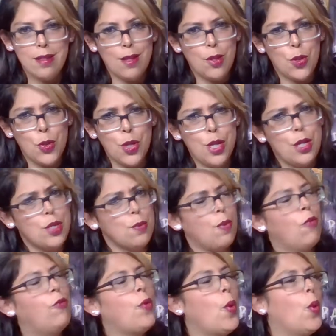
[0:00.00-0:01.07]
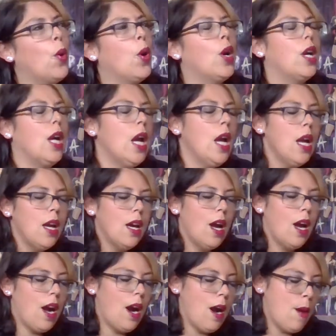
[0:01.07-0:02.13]
like 30 years before.
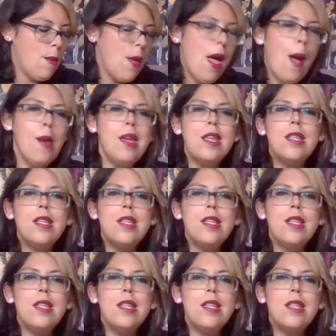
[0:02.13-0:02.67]
Um, I,